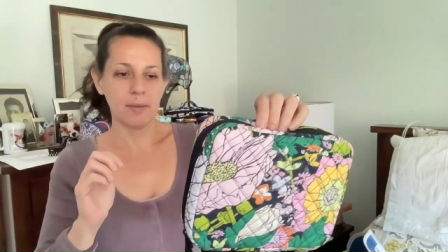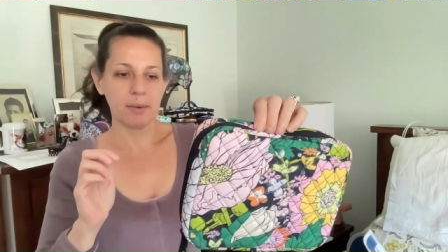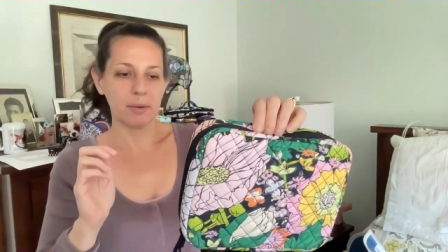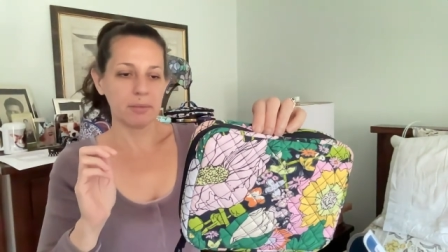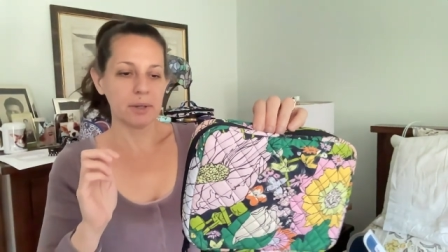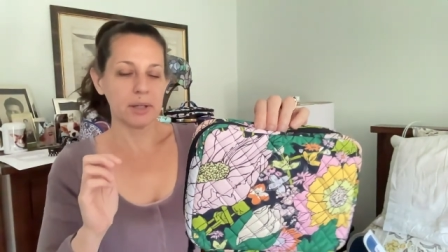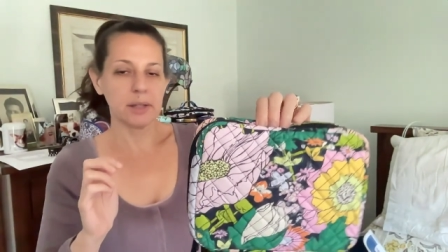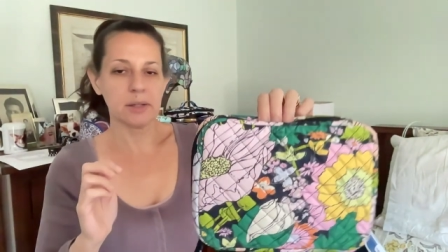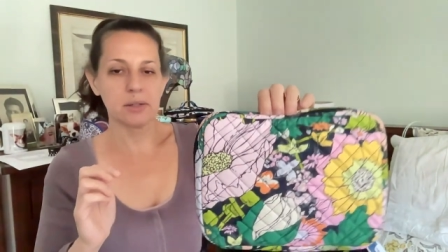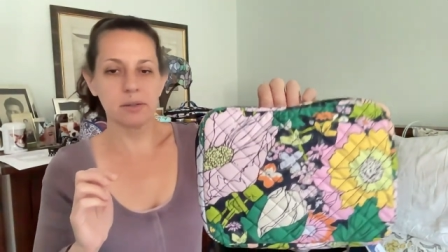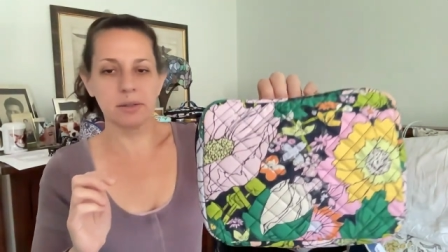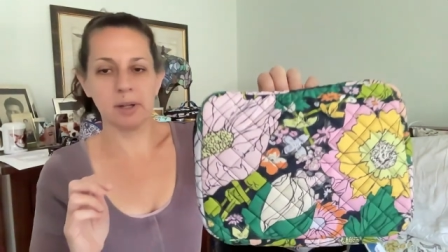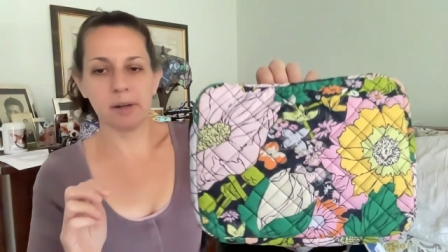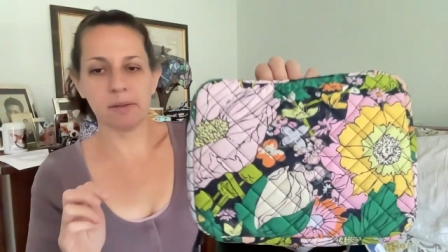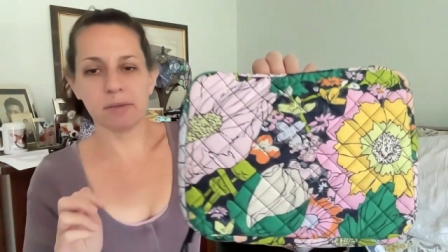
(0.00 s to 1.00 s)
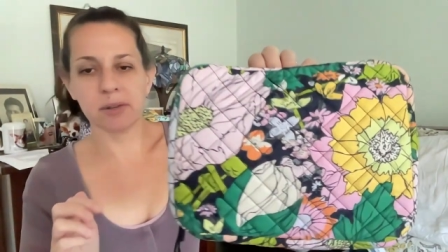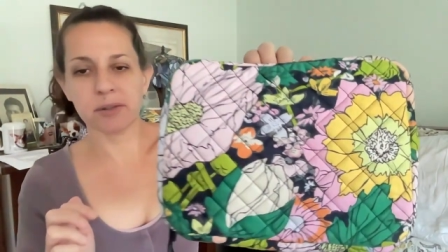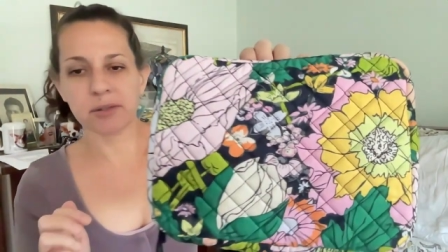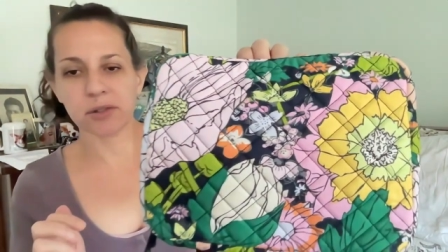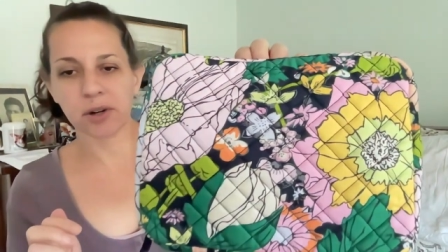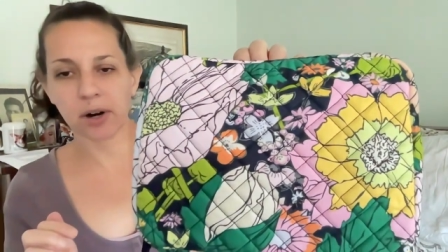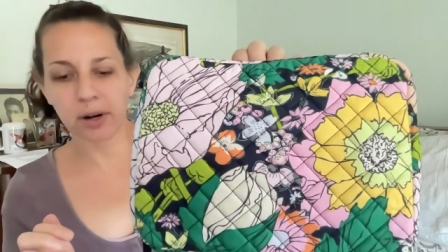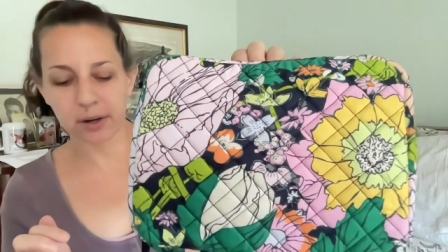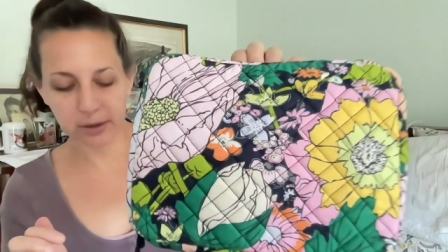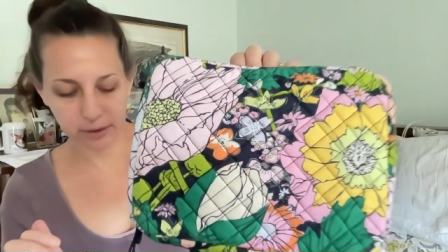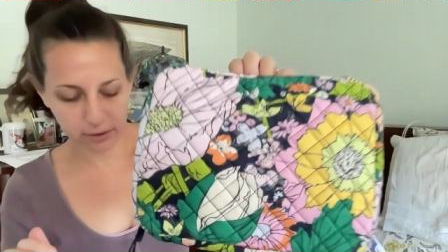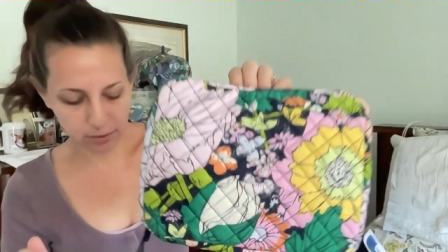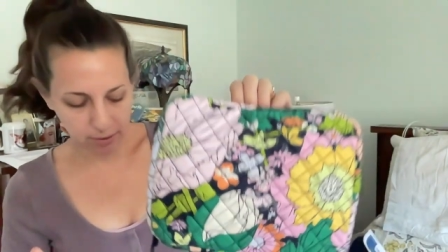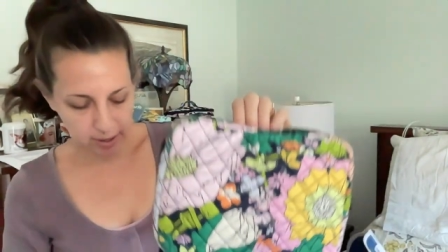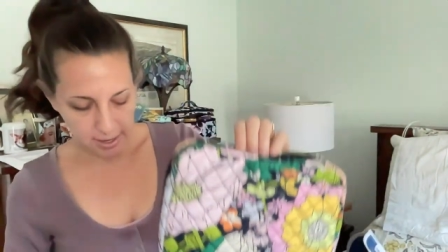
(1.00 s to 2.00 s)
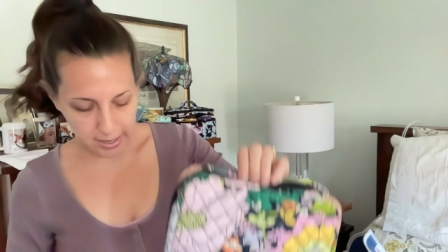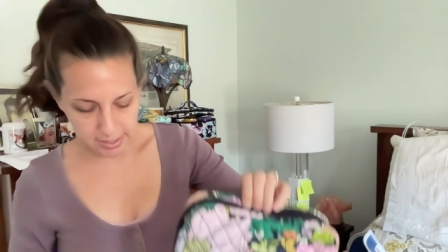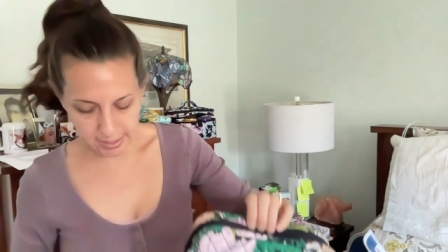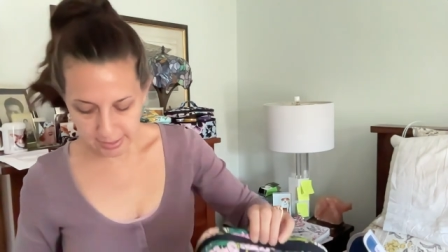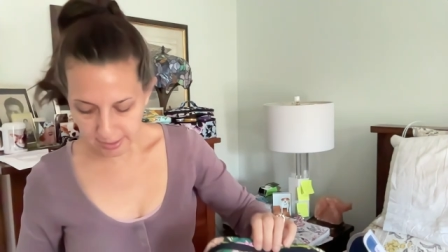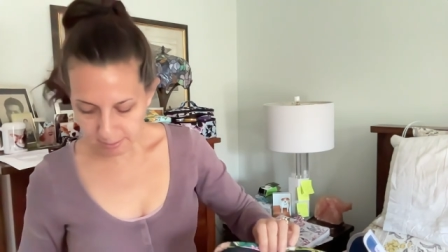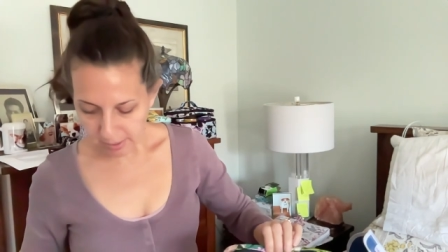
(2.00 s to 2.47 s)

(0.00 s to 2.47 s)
I really do love this dark gray